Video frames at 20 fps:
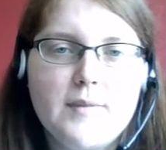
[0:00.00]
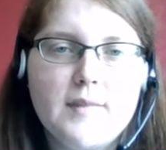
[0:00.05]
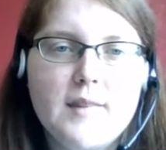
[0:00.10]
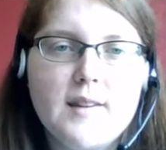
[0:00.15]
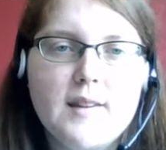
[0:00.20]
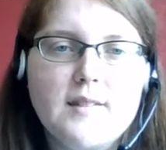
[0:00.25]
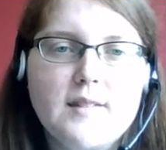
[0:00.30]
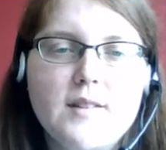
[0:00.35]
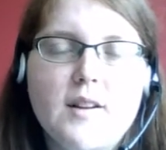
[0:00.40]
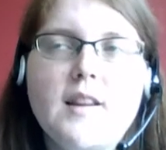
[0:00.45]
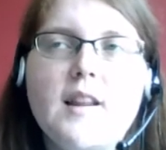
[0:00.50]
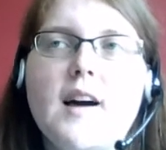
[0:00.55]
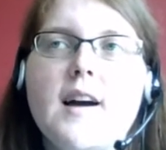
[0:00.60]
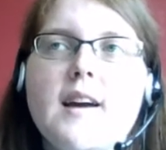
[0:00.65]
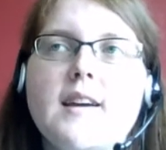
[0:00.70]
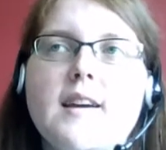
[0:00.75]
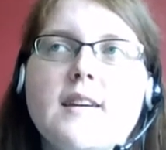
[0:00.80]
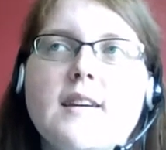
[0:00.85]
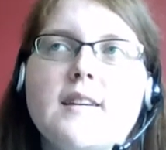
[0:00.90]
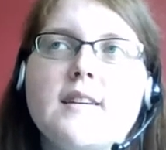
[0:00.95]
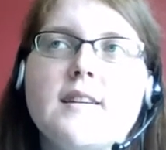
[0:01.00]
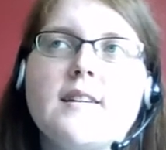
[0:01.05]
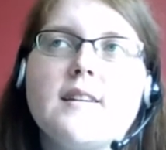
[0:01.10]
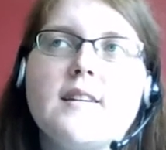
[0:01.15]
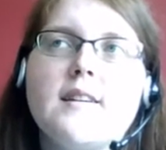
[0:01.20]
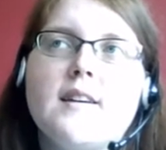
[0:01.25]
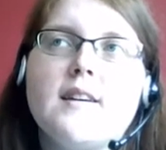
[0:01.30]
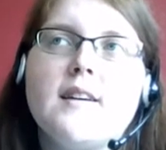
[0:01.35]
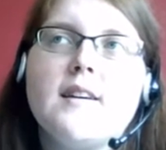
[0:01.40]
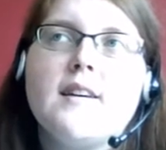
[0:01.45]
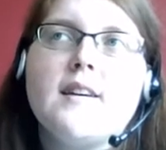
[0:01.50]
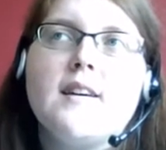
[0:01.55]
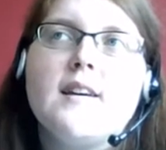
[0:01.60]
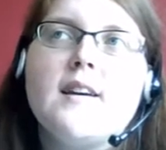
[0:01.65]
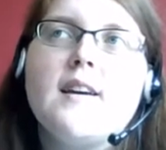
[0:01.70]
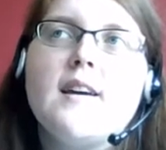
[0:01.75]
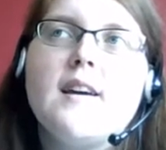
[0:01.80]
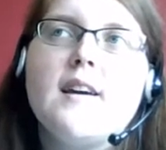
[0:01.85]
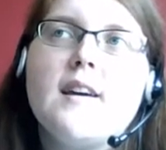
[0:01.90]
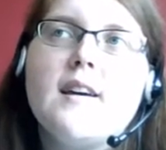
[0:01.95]
It's not like
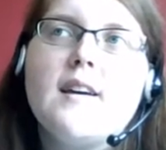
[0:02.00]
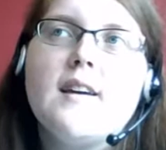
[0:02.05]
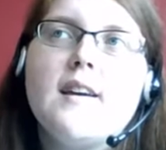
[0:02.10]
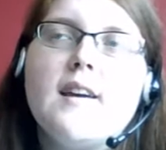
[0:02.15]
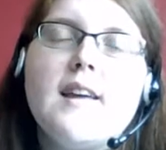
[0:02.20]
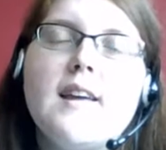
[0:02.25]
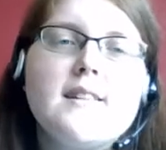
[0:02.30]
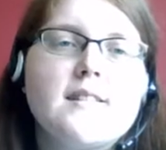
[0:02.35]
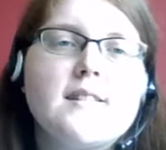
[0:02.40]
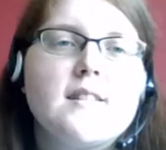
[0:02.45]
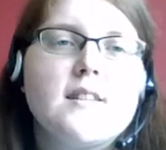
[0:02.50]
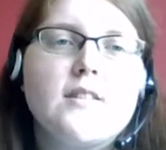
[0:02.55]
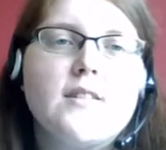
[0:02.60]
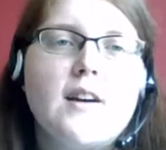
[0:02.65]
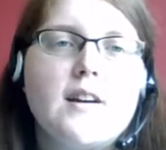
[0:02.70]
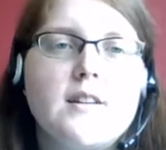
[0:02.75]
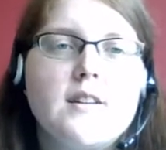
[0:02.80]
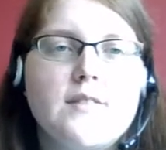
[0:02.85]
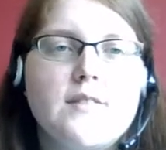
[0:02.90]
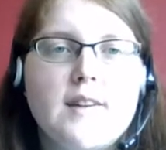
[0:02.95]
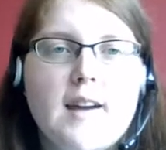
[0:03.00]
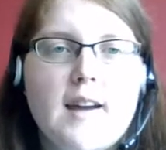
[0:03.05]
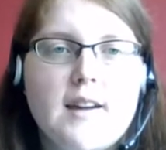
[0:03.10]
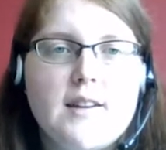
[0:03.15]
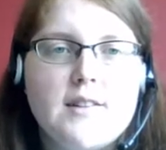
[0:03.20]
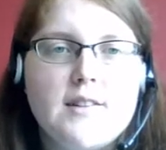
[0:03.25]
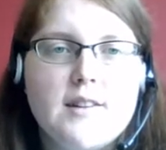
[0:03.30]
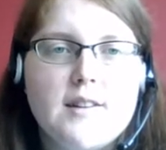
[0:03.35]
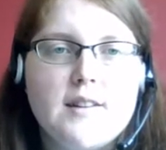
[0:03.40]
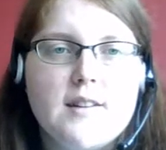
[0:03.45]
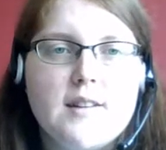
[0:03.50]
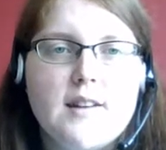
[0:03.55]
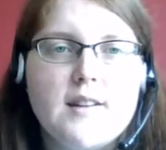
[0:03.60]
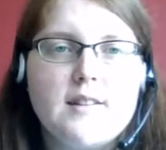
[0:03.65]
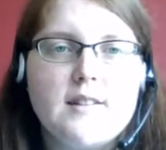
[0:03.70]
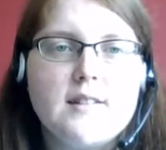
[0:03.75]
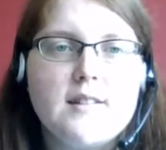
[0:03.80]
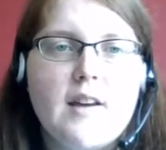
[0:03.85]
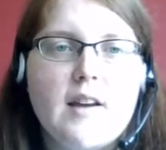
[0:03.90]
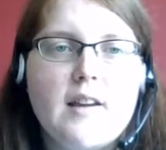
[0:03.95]
instant gratification.
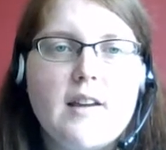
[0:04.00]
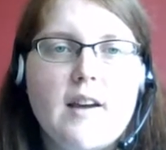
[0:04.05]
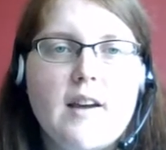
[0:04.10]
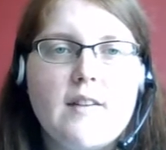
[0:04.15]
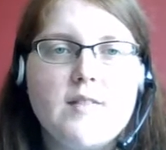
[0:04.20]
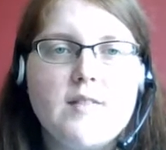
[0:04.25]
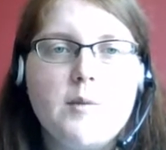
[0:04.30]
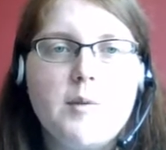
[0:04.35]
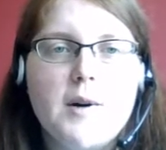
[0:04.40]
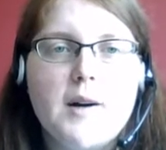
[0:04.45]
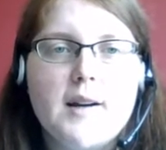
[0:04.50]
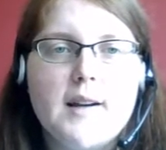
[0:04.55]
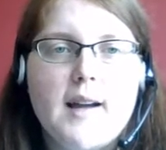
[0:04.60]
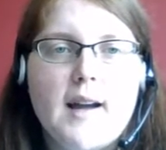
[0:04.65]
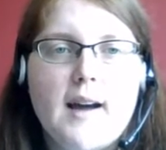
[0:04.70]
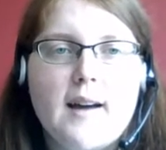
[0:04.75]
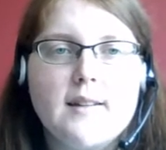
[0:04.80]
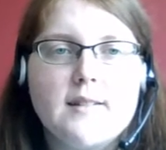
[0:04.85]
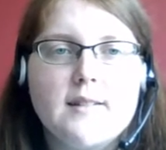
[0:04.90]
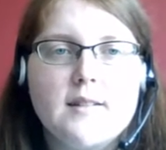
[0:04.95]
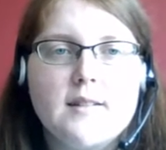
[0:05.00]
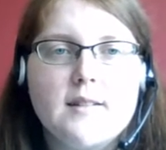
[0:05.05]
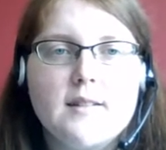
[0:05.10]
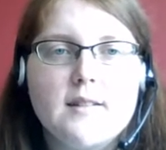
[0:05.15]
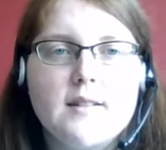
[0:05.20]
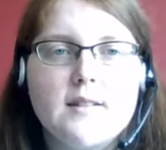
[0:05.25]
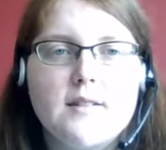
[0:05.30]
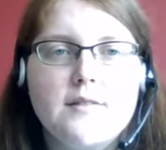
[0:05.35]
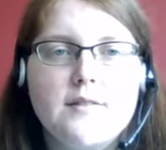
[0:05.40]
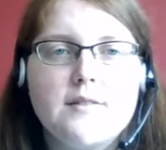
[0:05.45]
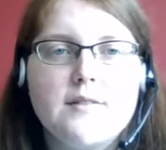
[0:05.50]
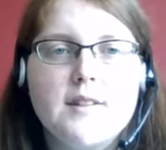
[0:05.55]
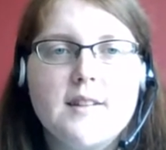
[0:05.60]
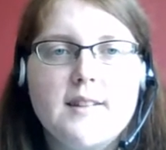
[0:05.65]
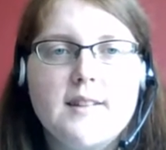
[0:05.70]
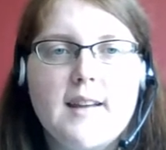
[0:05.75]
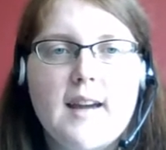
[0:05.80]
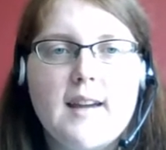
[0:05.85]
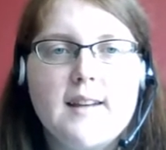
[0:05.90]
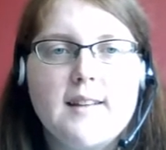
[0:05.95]
It's something you have to work at for
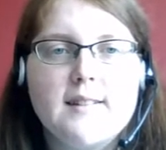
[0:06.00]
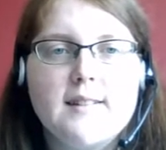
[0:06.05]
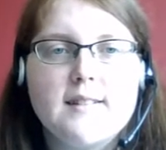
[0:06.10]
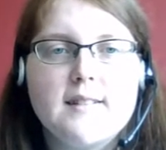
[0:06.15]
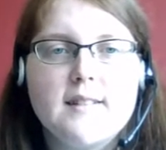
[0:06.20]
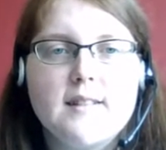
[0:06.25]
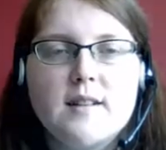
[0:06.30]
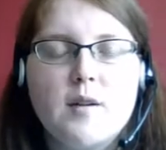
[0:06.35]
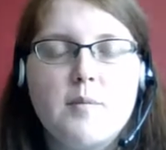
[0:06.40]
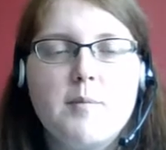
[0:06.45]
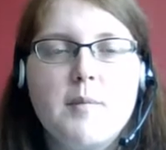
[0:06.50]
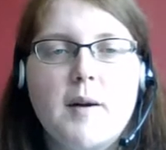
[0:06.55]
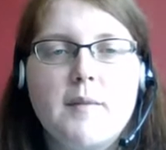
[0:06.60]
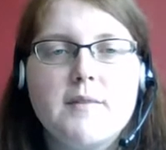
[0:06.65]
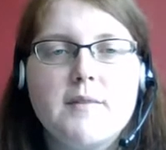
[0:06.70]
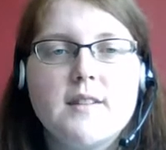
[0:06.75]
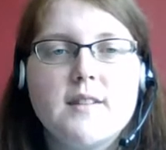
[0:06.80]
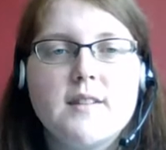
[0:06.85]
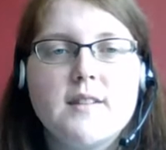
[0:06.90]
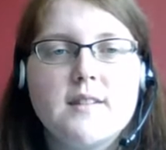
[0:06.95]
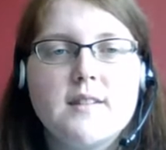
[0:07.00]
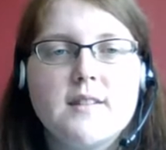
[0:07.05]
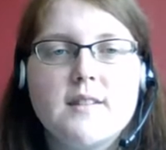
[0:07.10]
days and months and